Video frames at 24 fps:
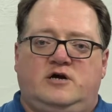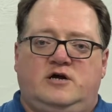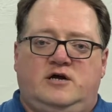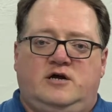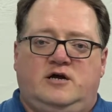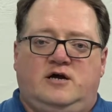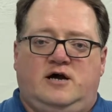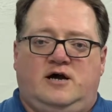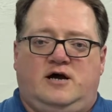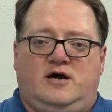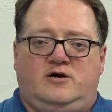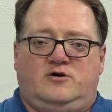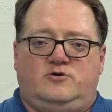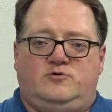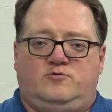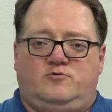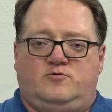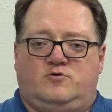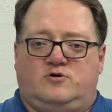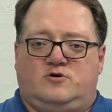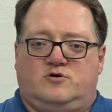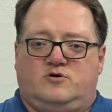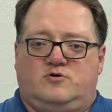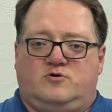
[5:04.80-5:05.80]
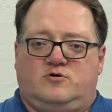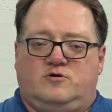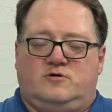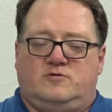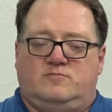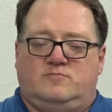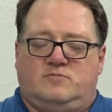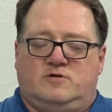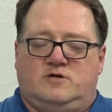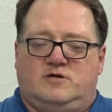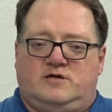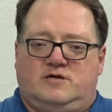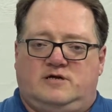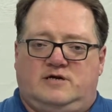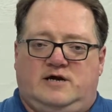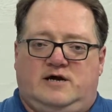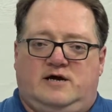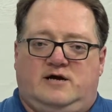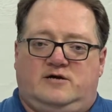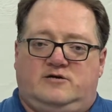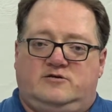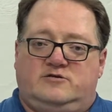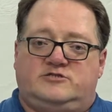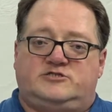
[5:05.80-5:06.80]
uh, who were
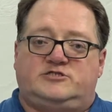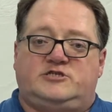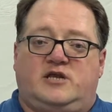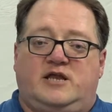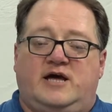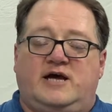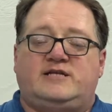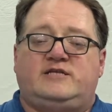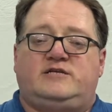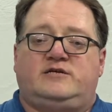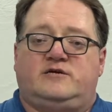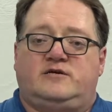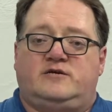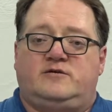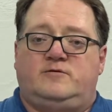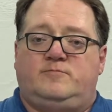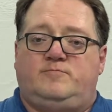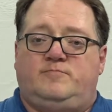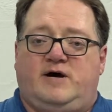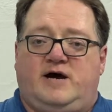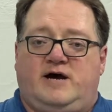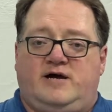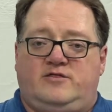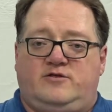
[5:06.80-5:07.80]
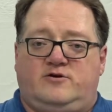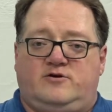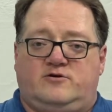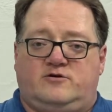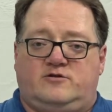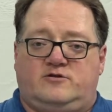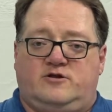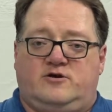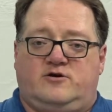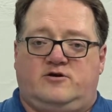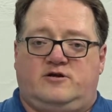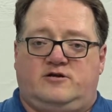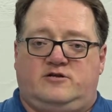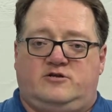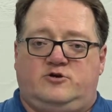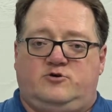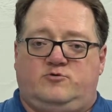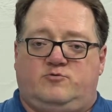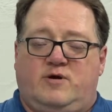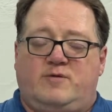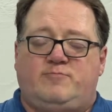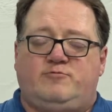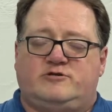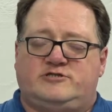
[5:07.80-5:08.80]
uh, selected by their, their,
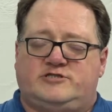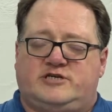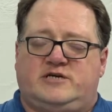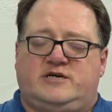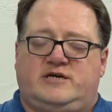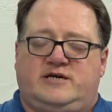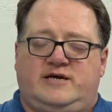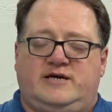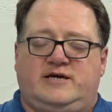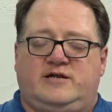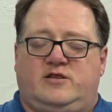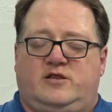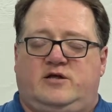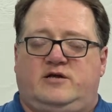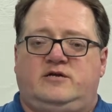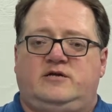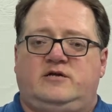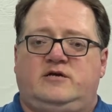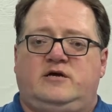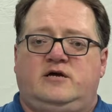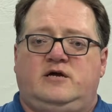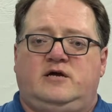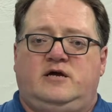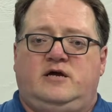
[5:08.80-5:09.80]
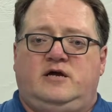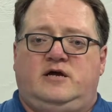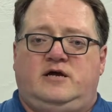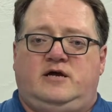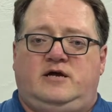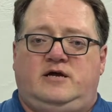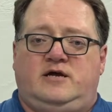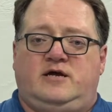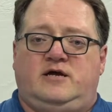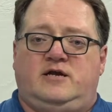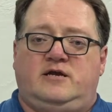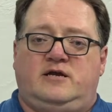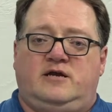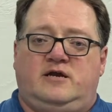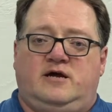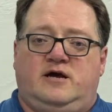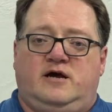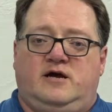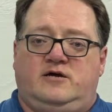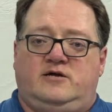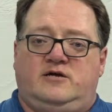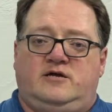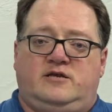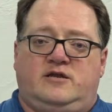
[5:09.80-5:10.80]
to represent England in,
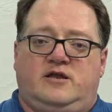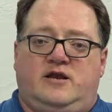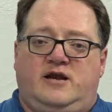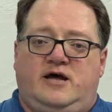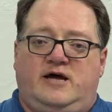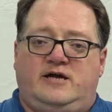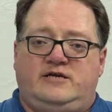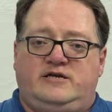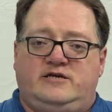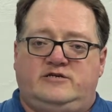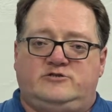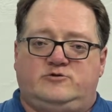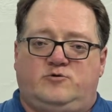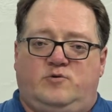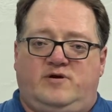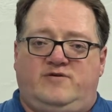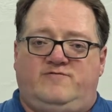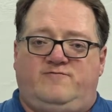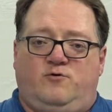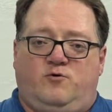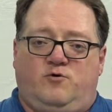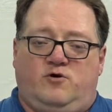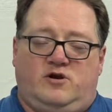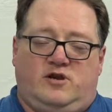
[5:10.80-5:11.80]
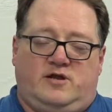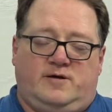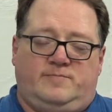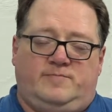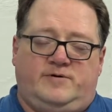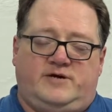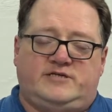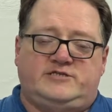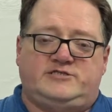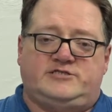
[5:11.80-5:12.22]
uh, in the 1924 Olympics